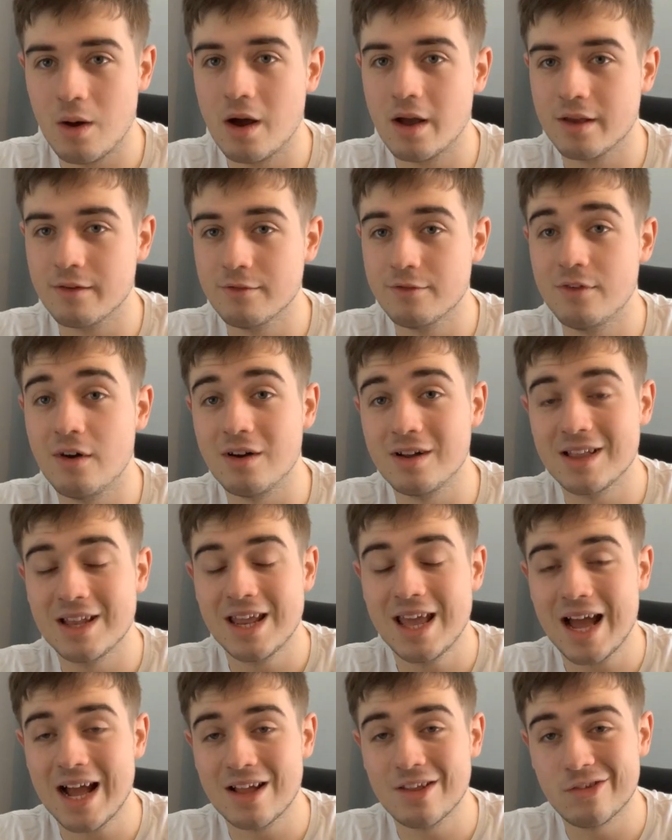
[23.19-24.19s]
I can
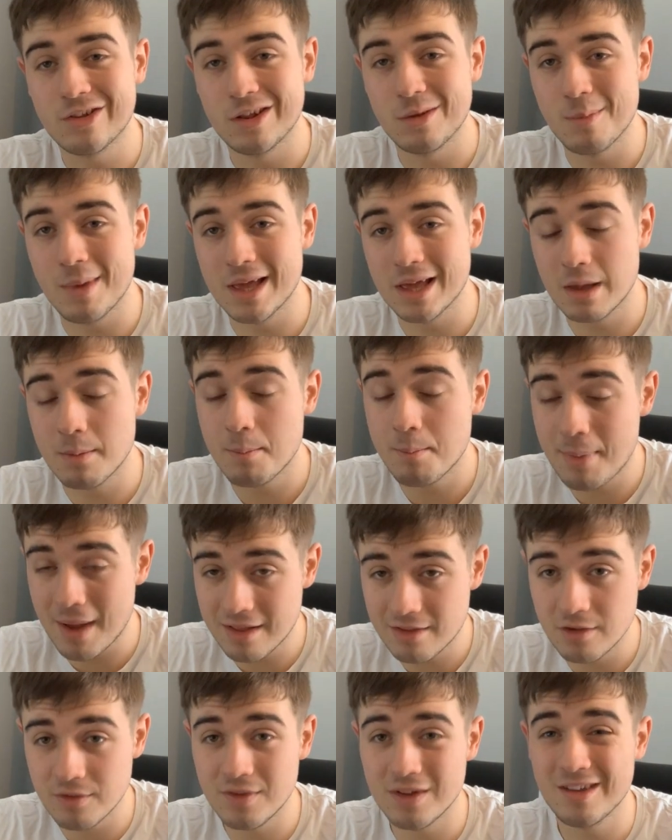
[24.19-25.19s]
finally actually make
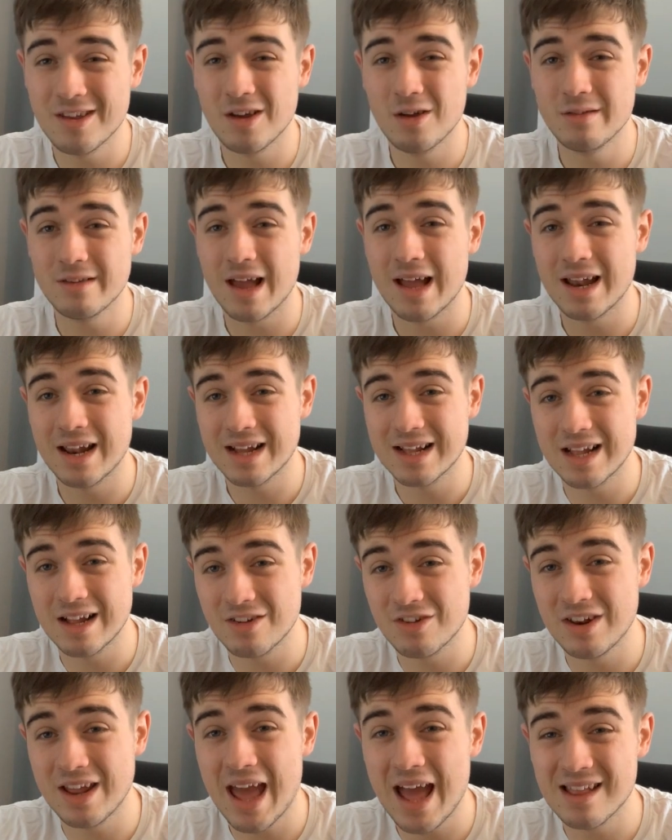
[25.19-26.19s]
better videos and I can
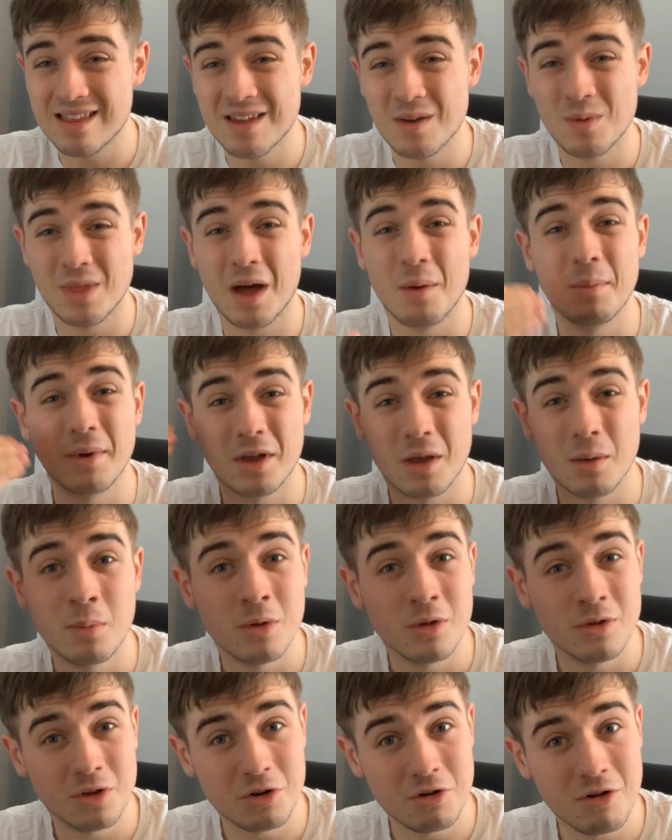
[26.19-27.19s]
actually edit without my
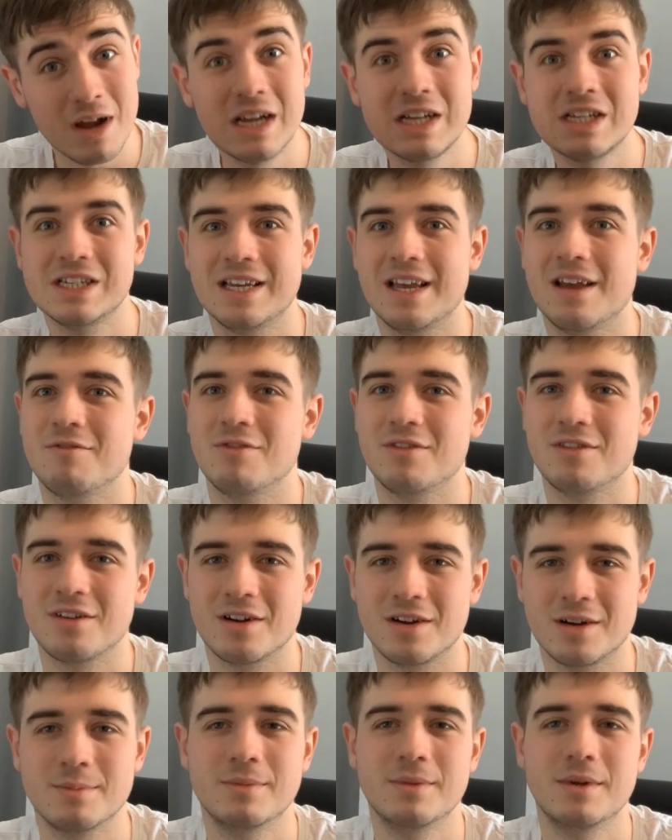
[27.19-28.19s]
computer crashing every
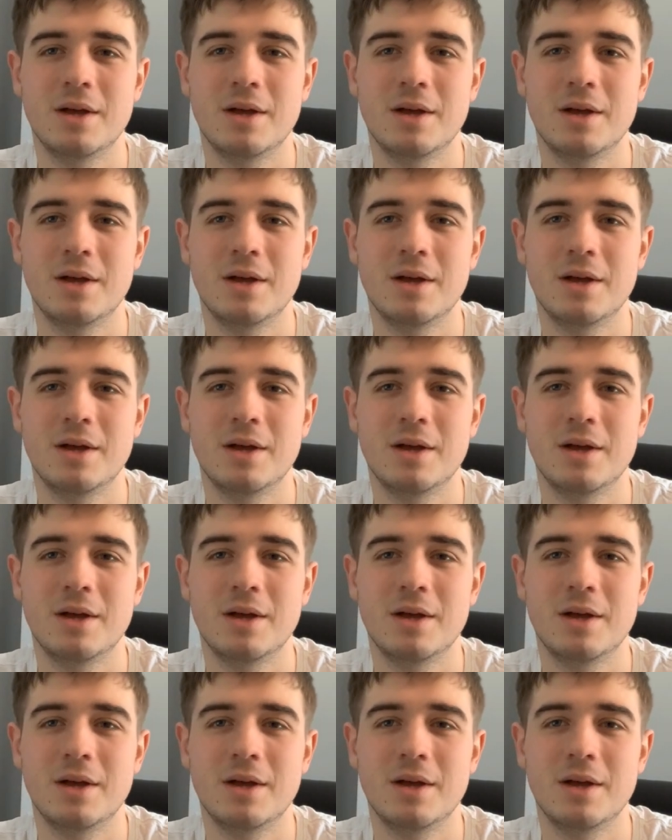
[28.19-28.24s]
time.